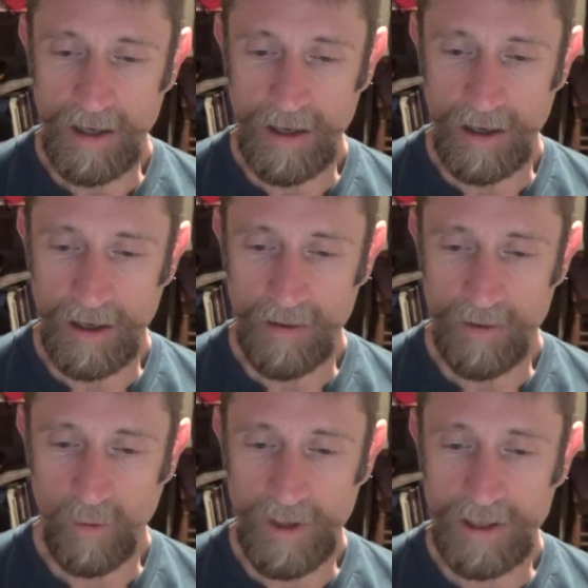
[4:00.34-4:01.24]

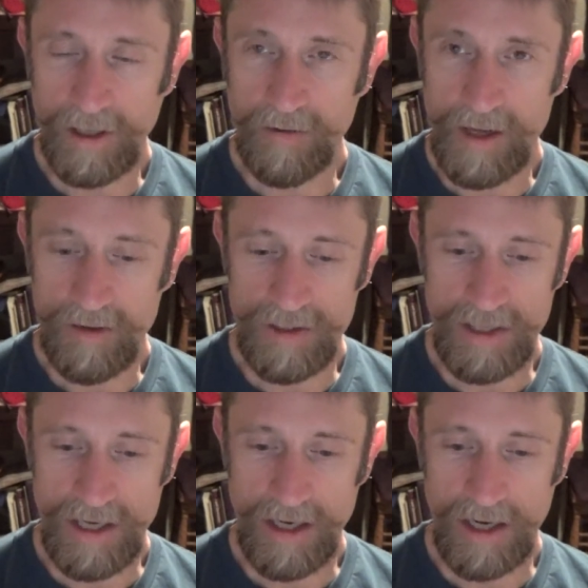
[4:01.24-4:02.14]
the window that you
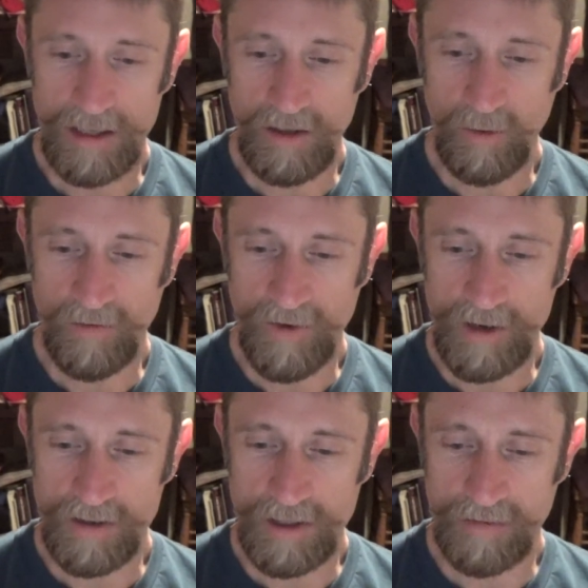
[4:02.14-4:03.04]
see, and you will
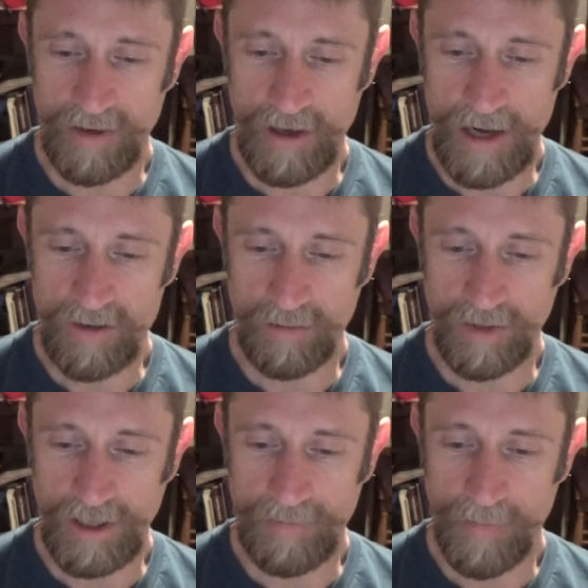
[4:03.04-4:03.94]
find yourself in an astral
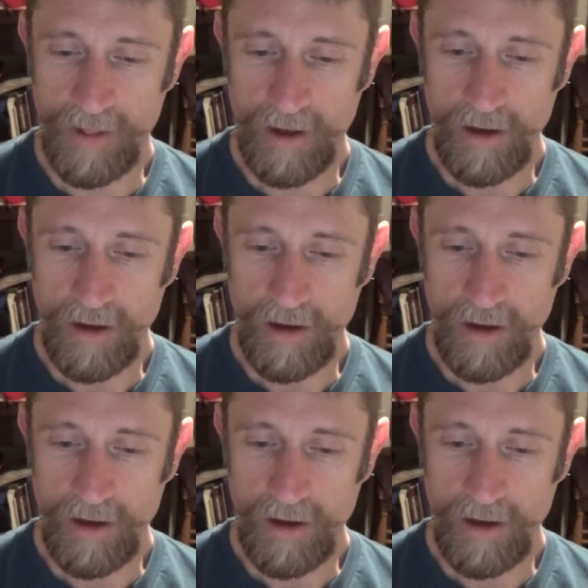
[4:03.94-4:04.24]
plane.